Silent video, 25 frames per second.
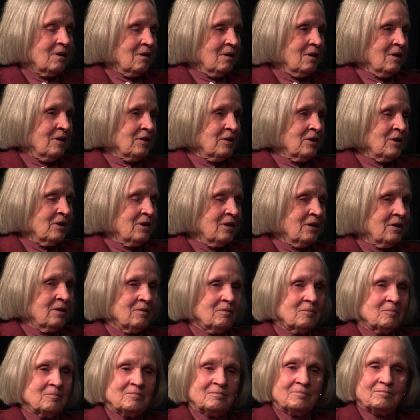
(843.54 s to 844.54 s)

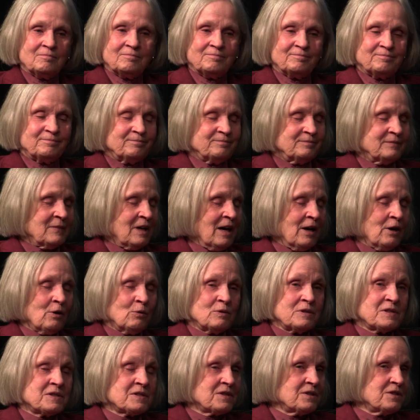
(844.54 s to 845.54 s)
I
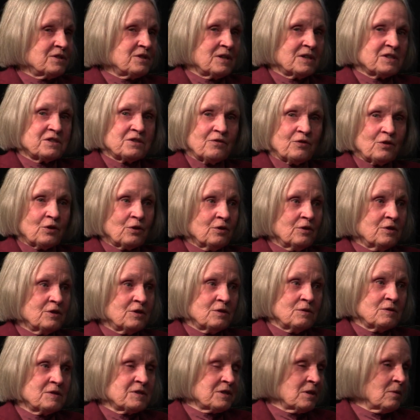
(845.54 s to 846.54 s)
always suggest if you're going
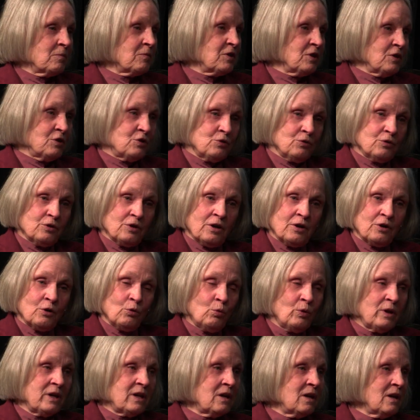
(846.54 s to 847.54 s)
to do something, do it on a
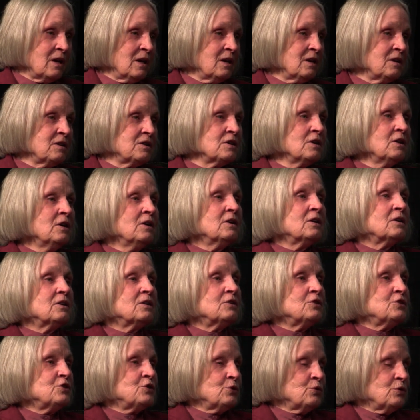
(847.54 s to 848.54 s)
weekend,
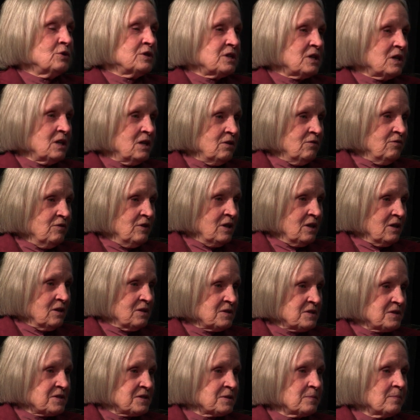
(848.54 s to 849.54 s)
do it
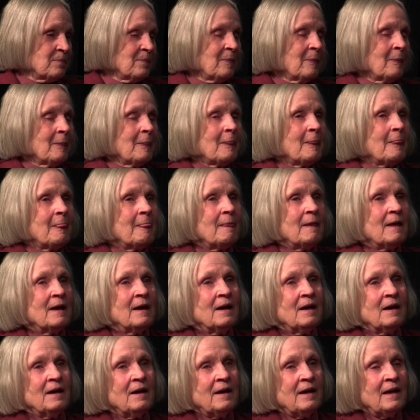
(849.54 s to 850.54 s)
evenings,
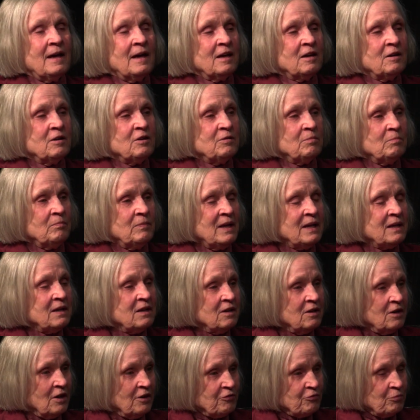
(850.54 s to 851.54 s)
and make
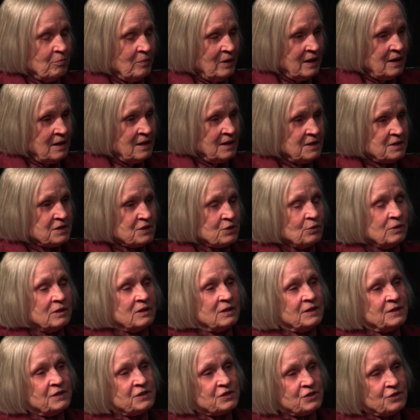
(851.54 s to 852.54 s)
enough money so at
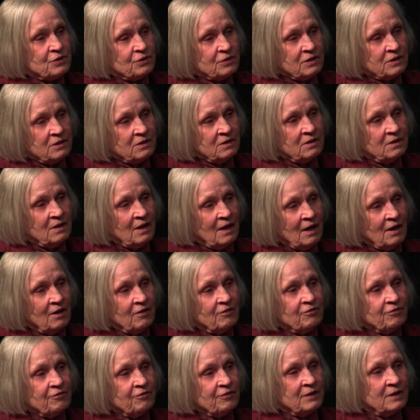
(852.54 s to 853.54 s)
least you can
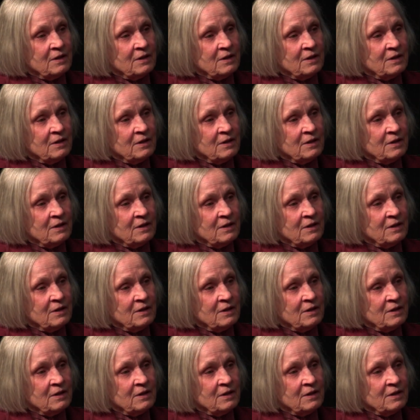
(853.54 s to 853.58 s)
have